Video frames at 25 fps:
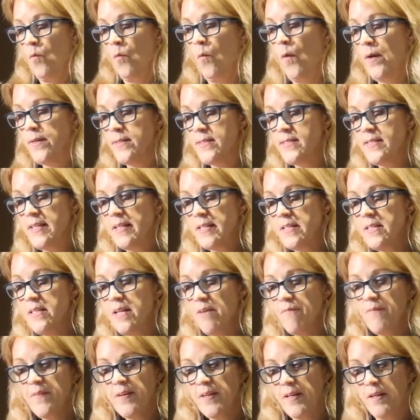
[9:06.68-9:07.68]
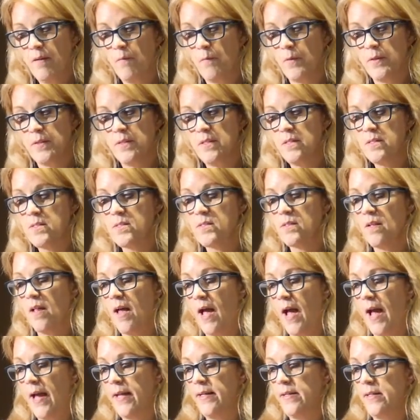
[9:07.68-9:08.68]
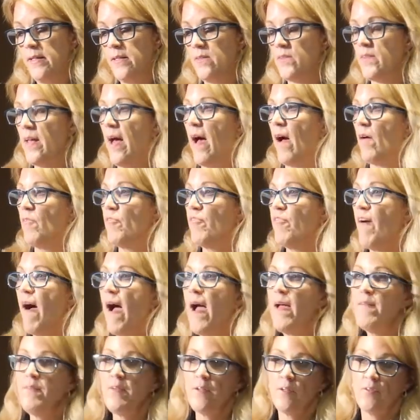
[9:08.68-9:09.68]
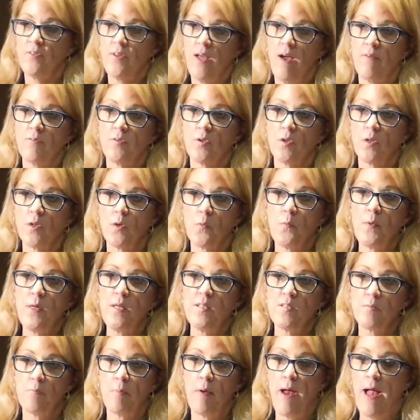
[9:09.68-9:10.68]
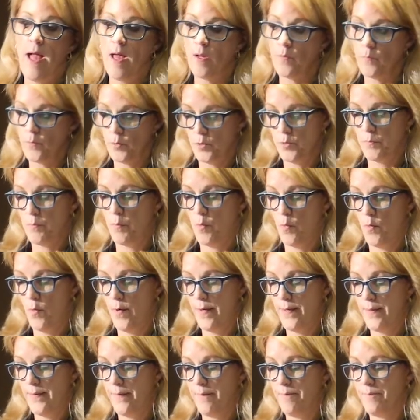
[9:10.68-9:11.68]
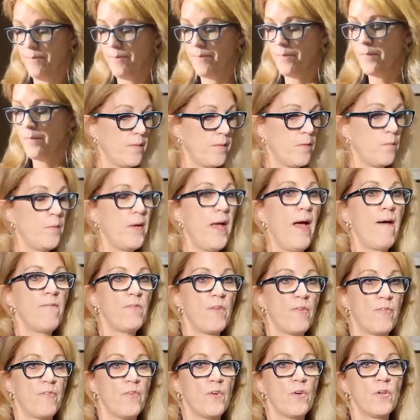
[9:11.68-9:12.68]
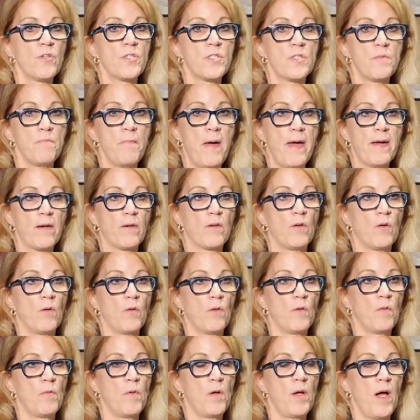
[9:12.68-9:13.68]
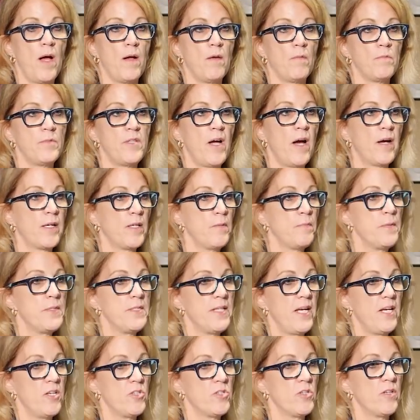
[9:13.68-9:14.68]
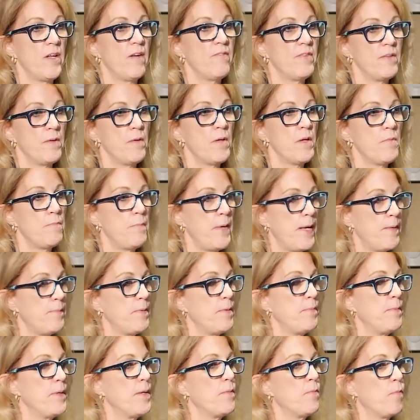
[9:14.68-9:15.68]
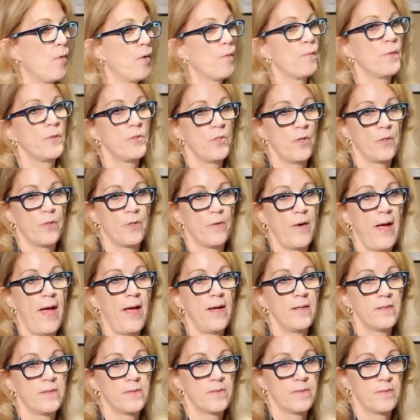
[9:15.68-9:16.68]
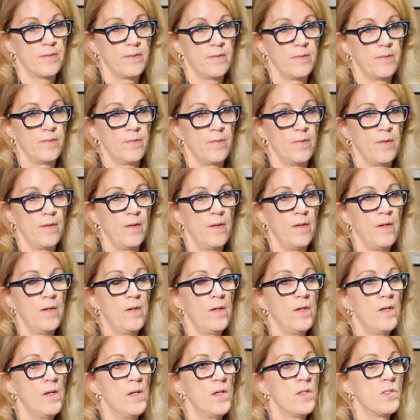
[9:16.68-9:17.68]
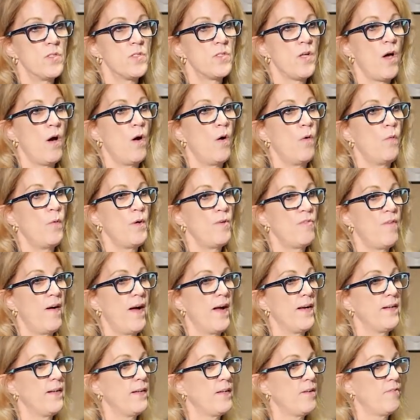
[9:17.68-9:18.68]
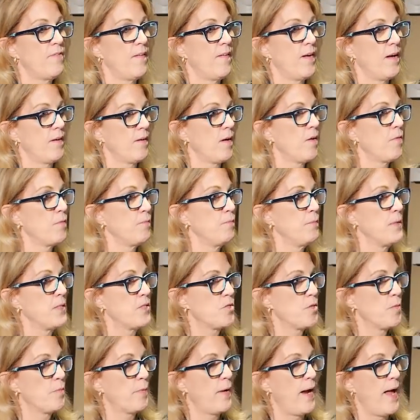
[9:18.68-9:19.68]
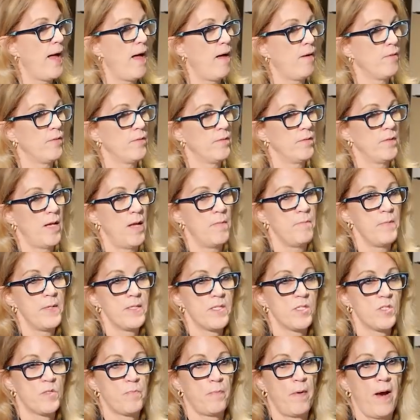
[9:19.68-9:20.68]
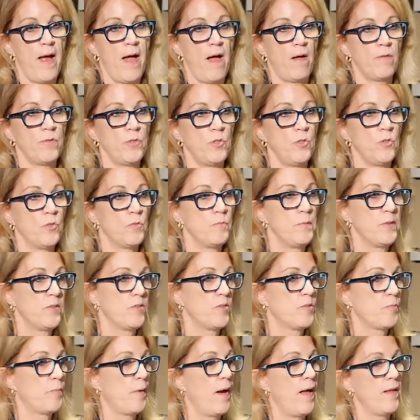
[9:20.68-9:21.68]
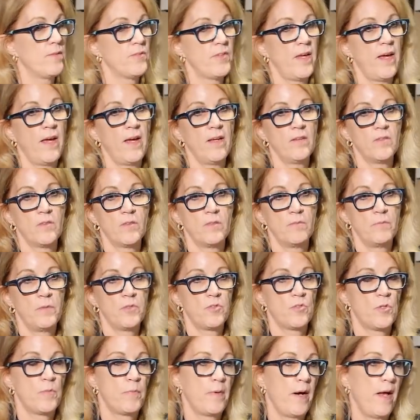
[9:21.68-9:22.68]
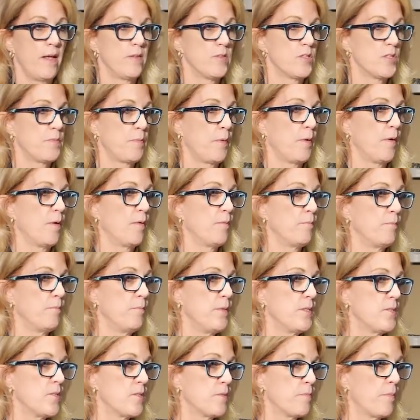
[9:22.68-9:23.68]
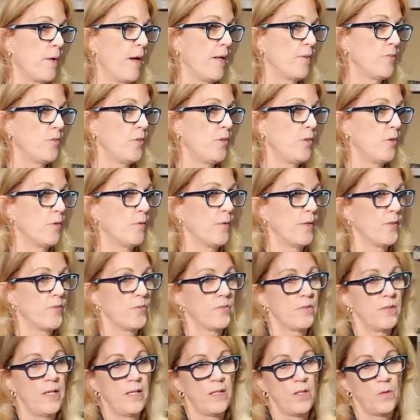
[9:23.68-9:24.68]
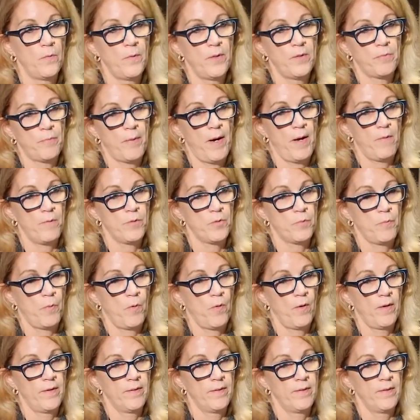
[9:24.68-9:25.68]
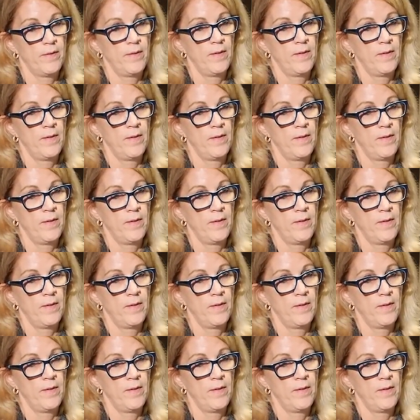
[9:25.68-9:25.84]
What's significant with this slide is that 5 years after Louise Brown was born, we had the first medical documentation of a baby being born with donor eggs. So we finally, Mr. Brown and Mrs. Brown used Mrs. Brown's eggs, Mr. Brown's sperm, Mrs. Brown's uterus, and Louise Brown was born.